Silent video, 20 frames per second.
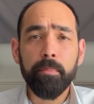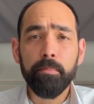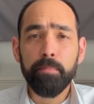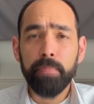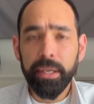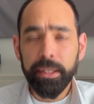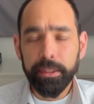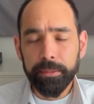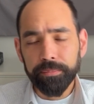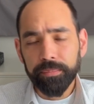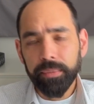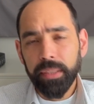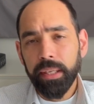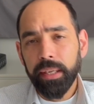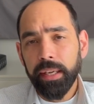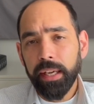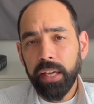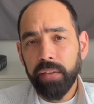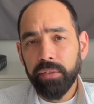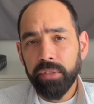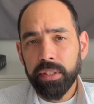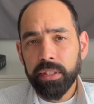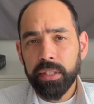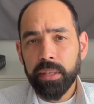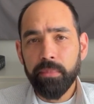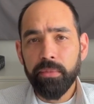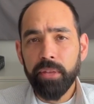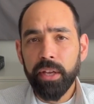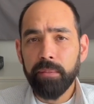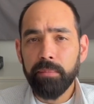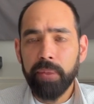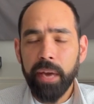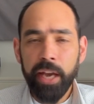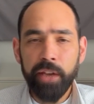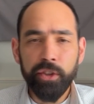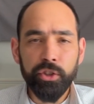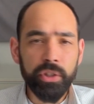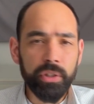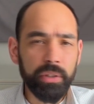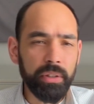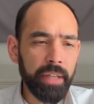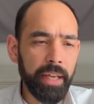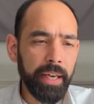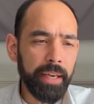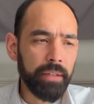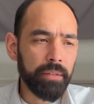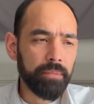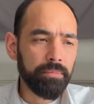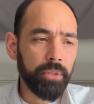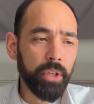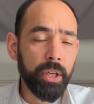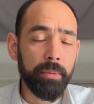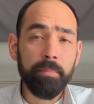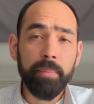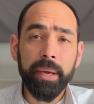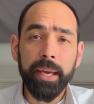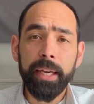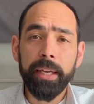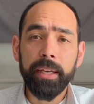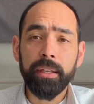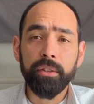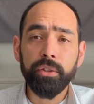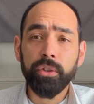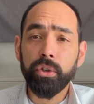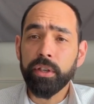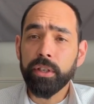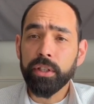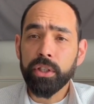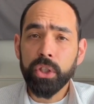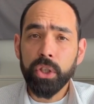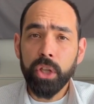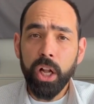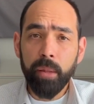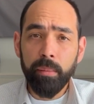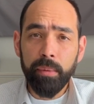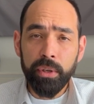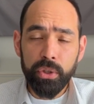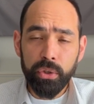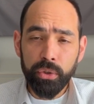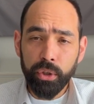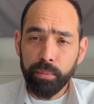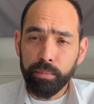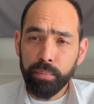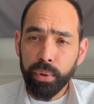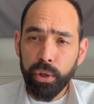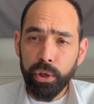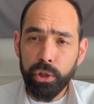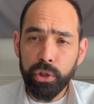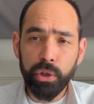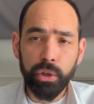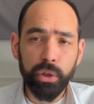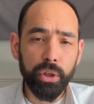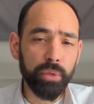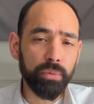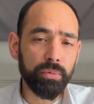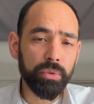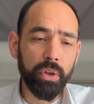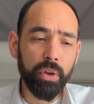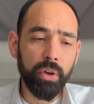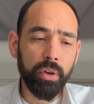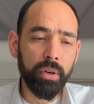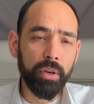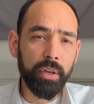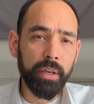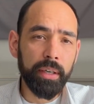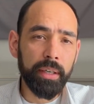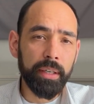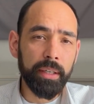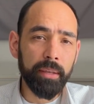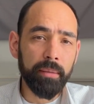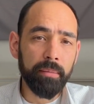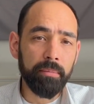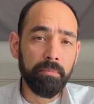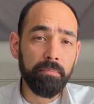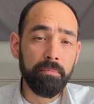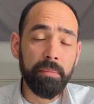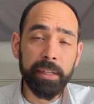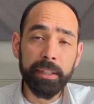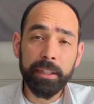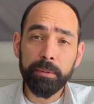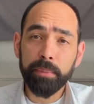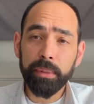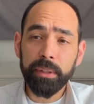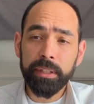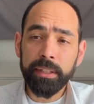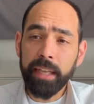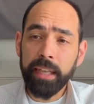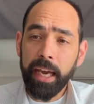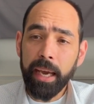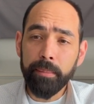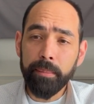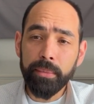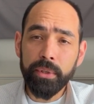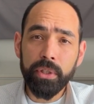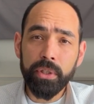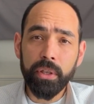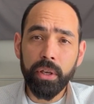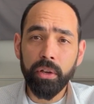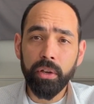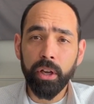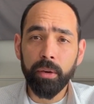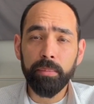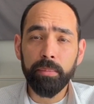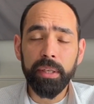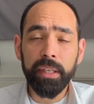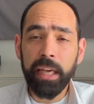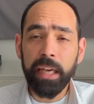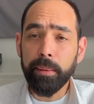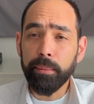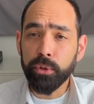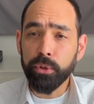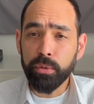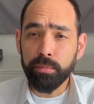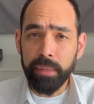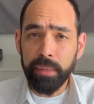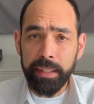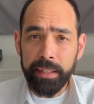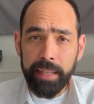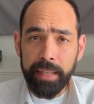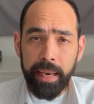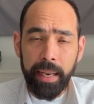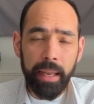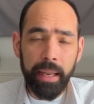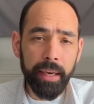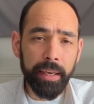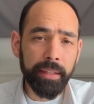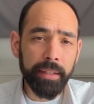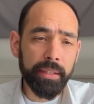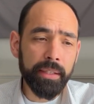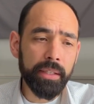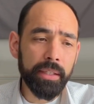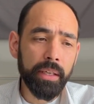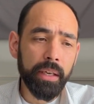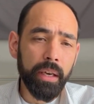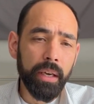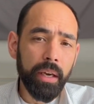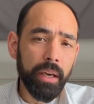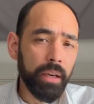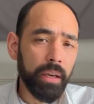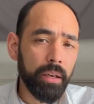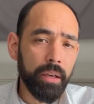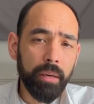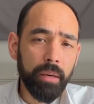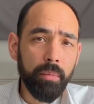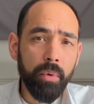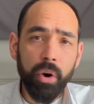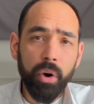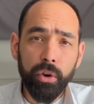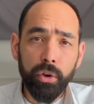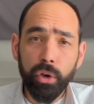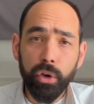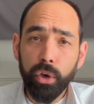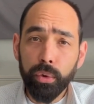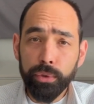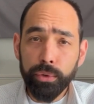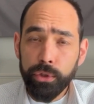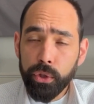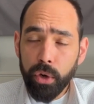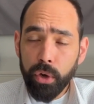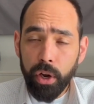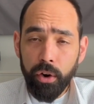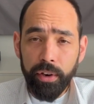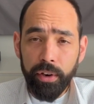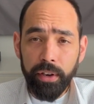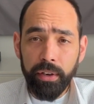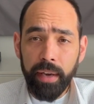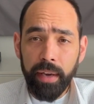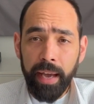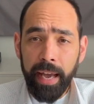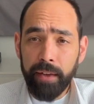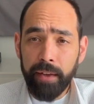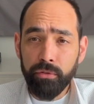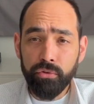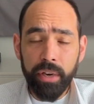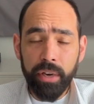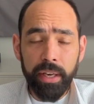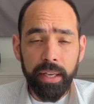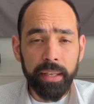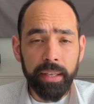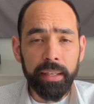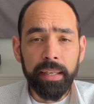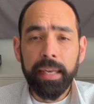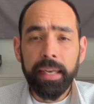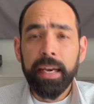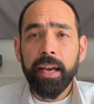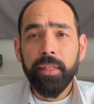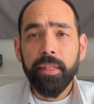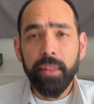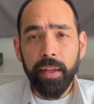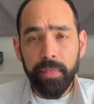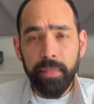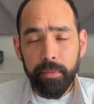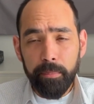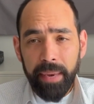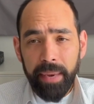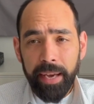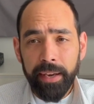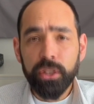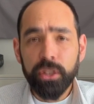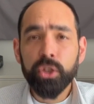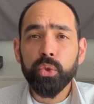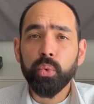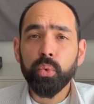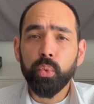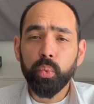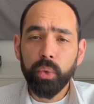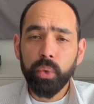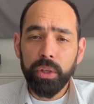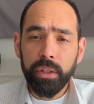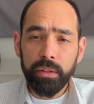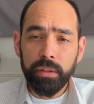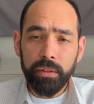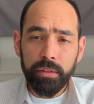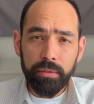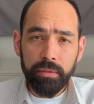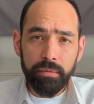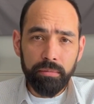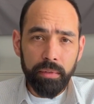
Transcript: But if it's something major, like not paying your installments on your personal loan or multiple times not being able to meet deadlines on loans you already have running, then the banks will